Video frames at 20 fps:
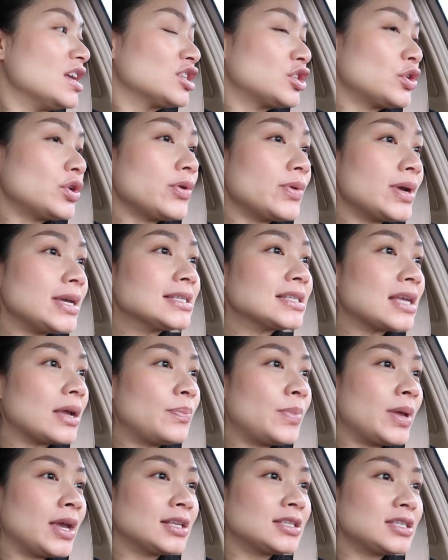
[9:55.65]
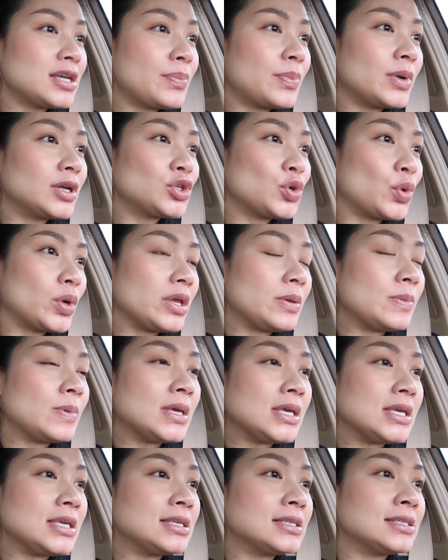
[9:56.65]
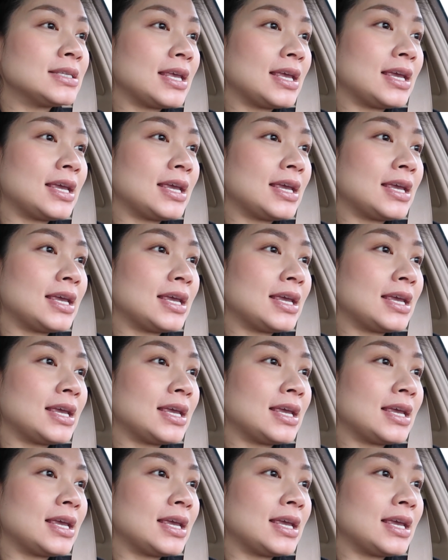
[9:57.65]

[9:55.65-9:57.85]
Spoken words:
So anyways, I picked up a 20-piece